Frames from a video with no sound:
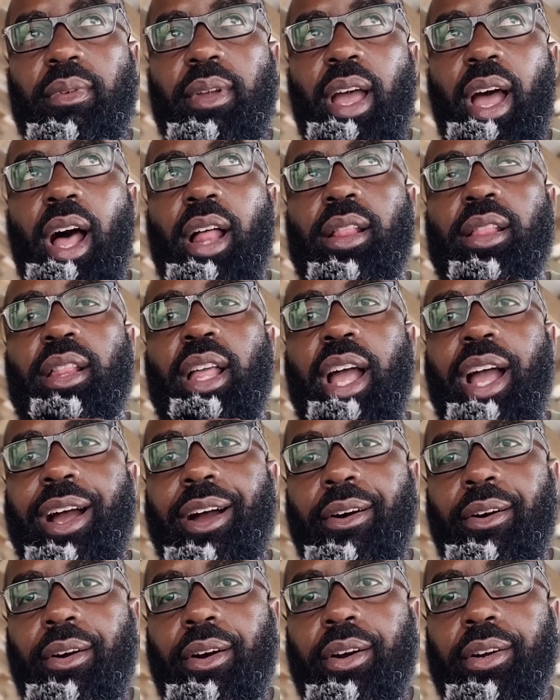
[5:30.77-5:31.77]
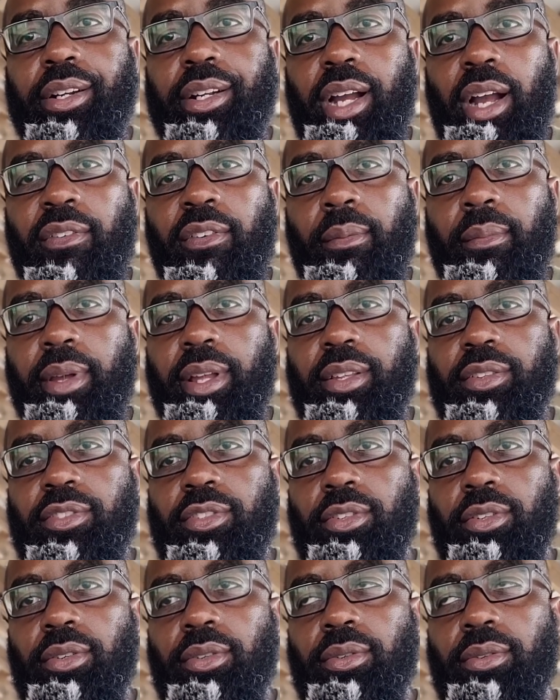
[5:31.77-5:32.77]
allow our government
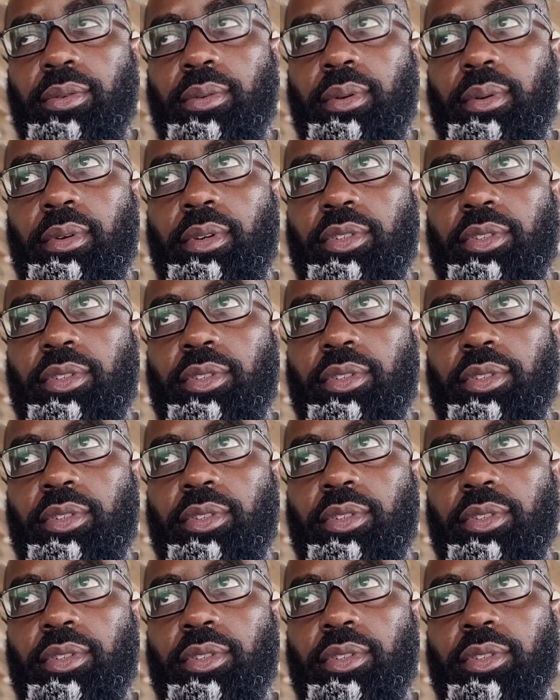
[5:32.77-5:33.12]
to